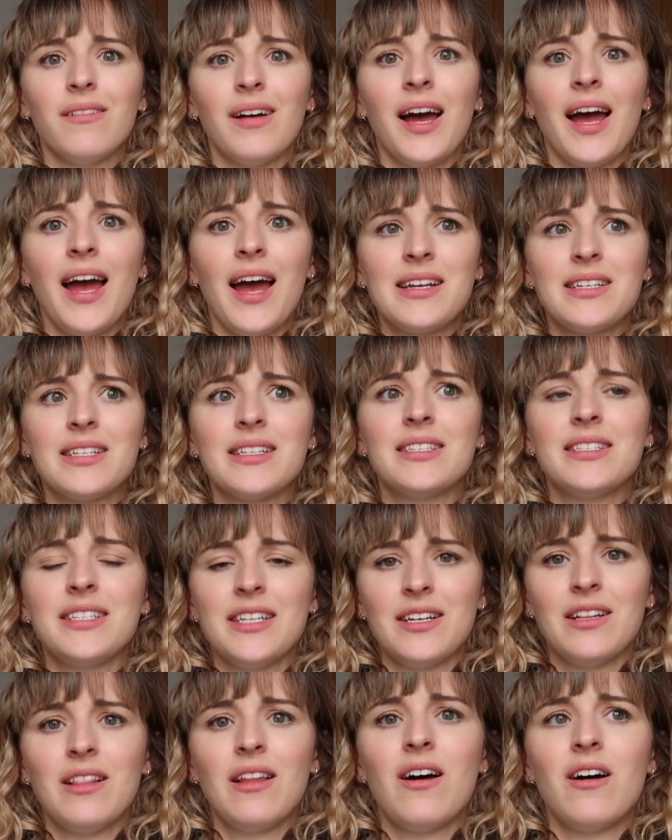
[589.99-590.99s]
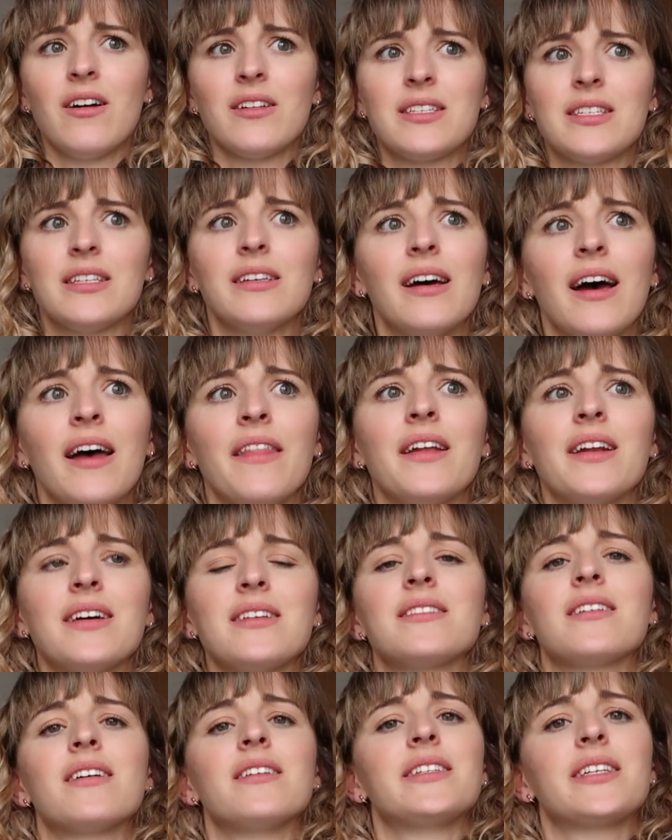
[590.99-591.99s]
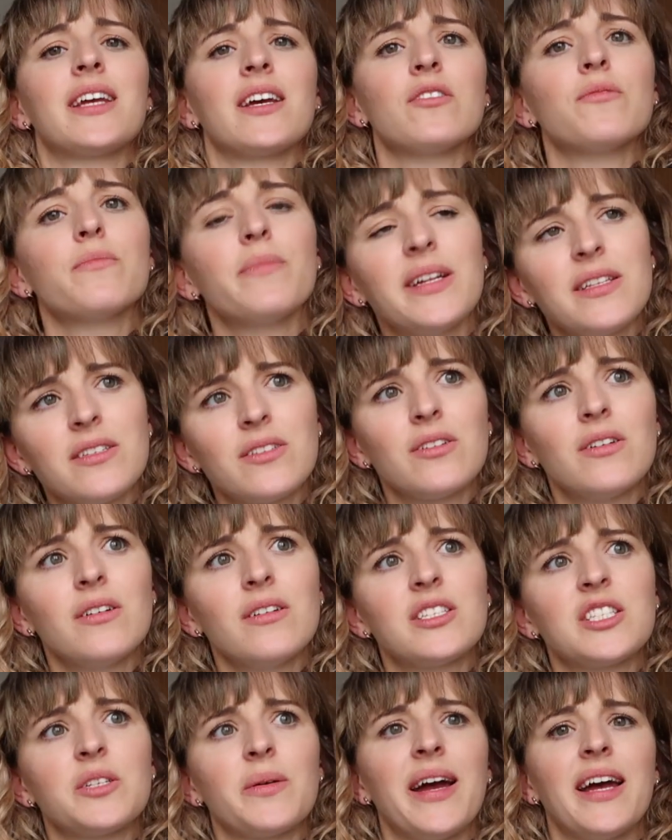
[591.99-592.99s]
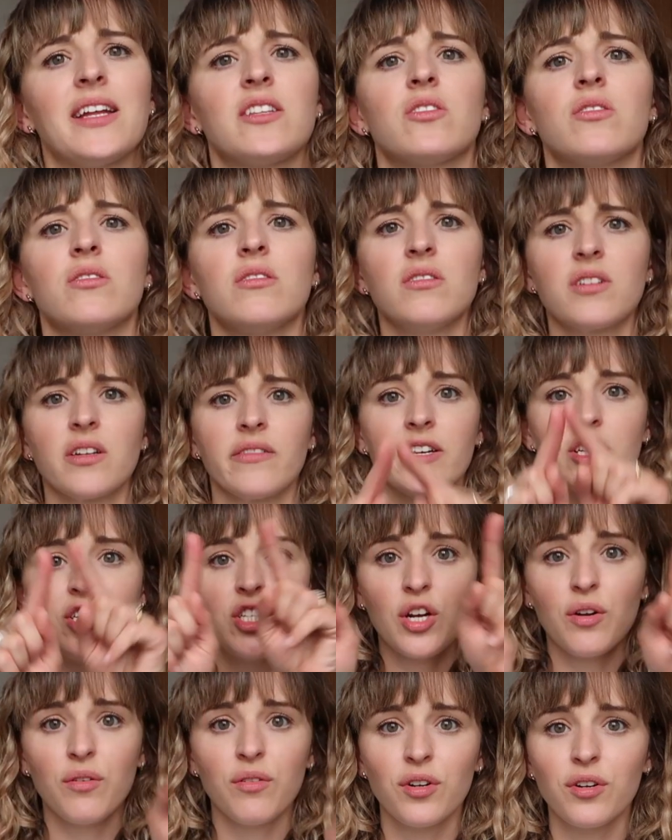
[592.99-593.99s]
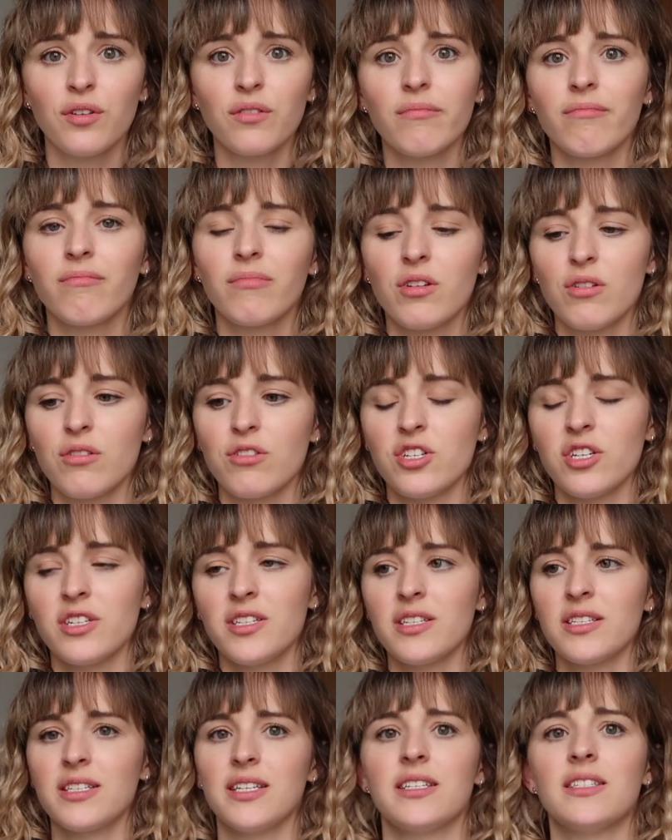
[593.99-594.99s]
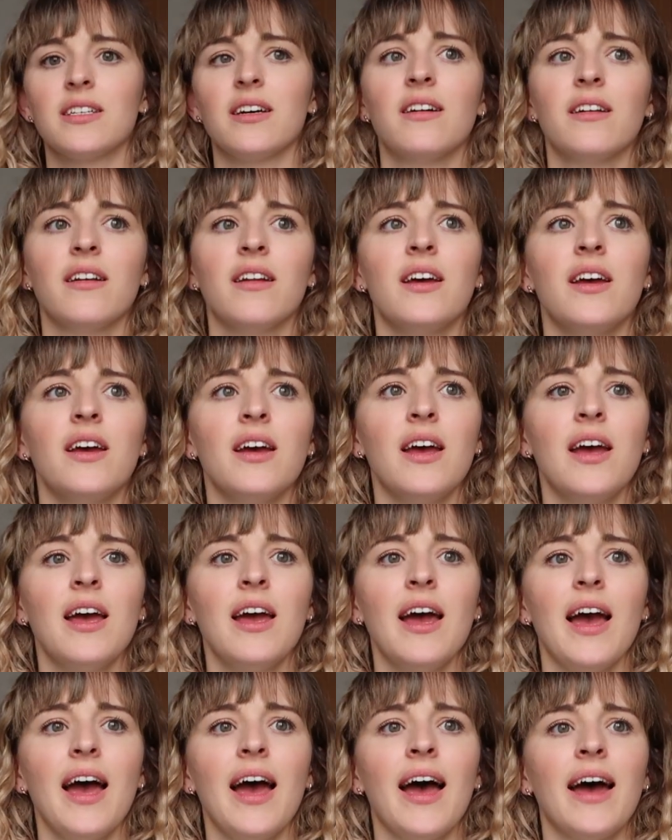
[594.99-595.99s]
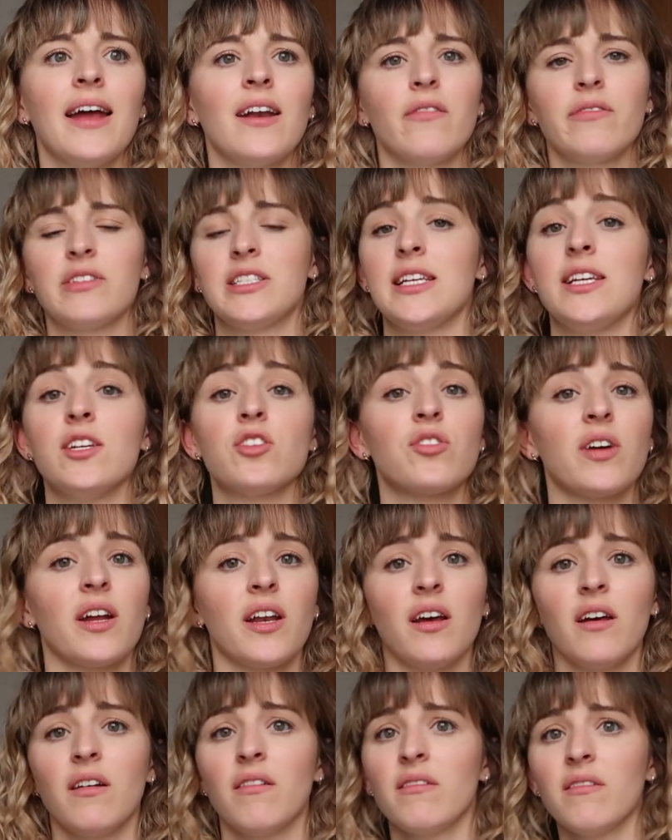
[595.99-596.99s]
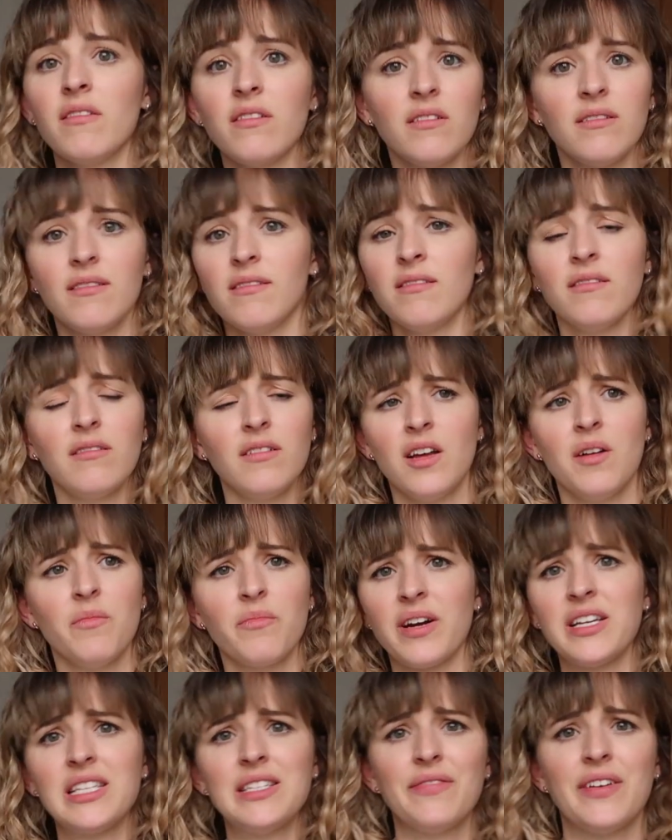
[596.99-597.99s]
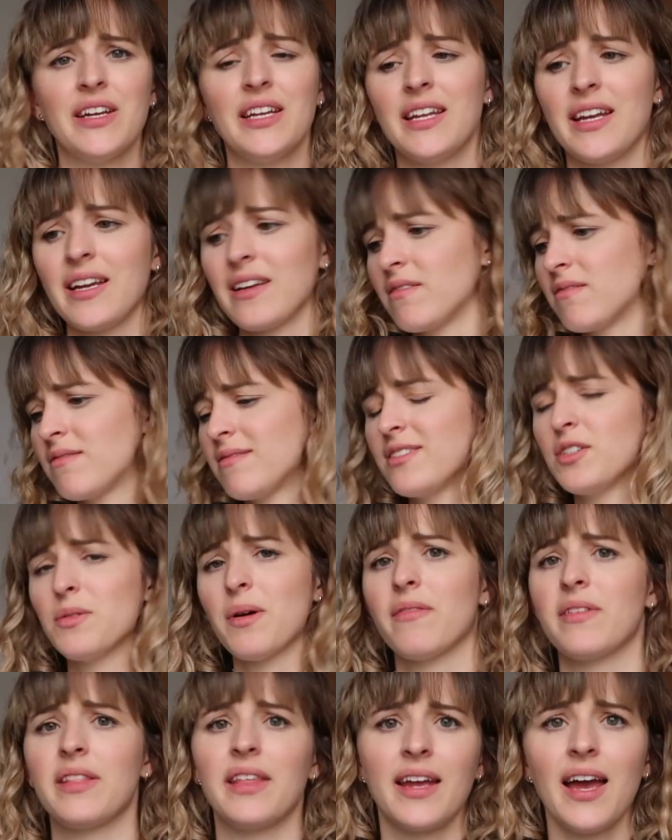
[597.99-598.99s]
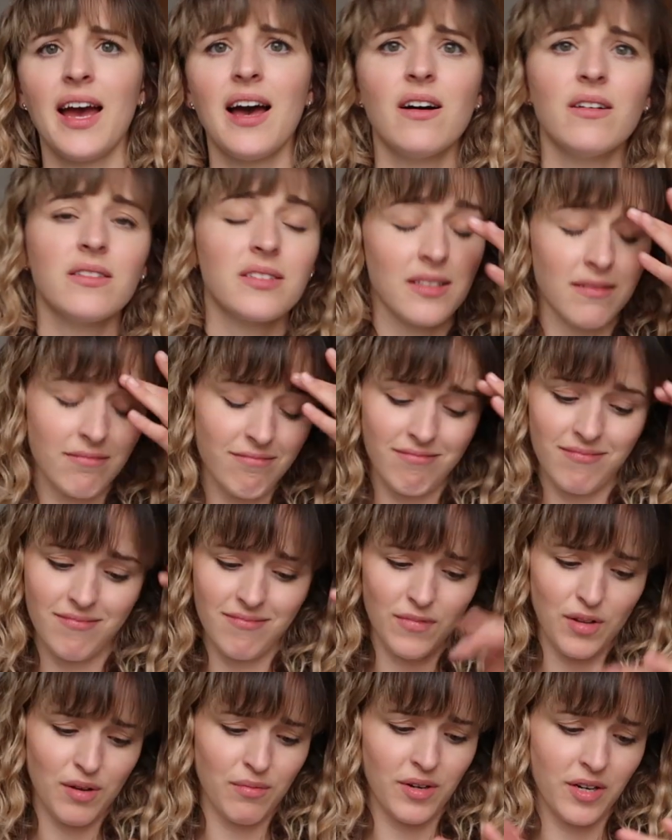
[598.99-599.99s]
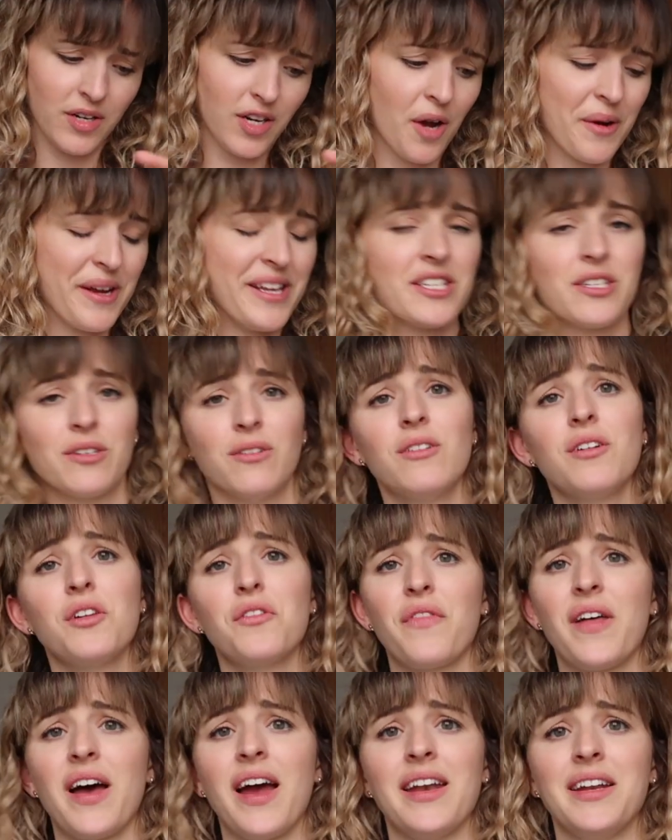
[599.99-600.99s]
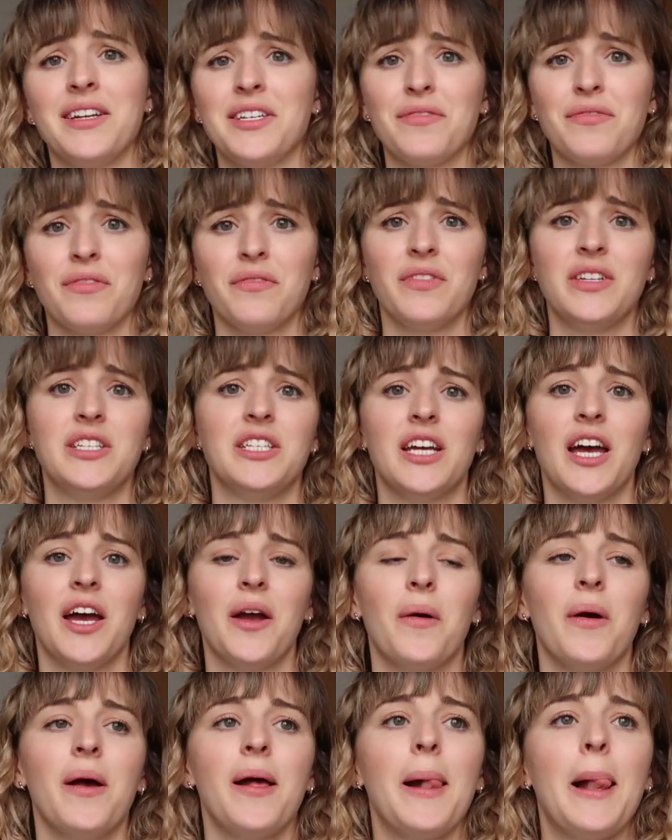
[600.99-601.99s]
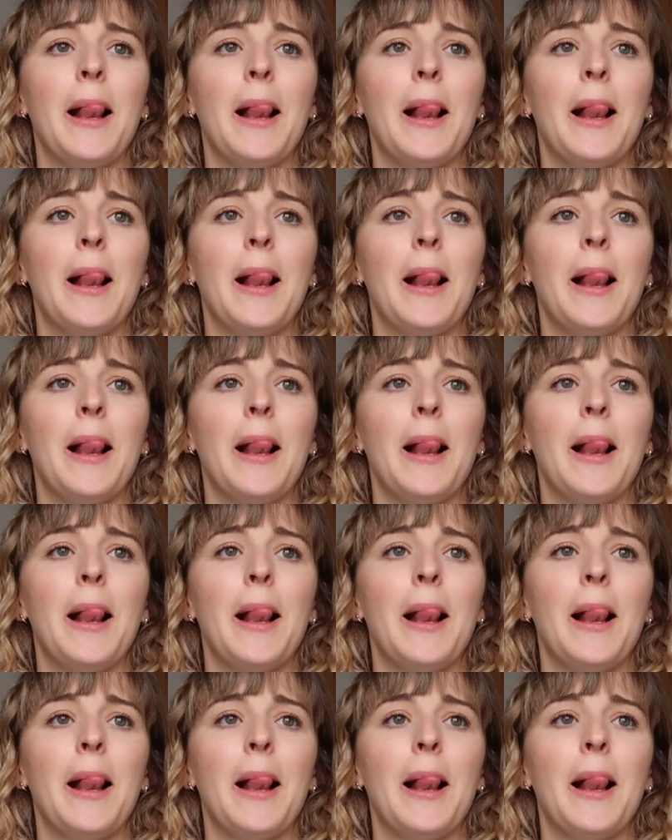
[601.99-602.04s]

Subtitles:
I had to sit a lot, and then I started to get bed sores, so I had to order a donut cushion to sit on. And obviously you're trying to learn breastfeeding and do everything else, and I'm going to go into all of that in a different video.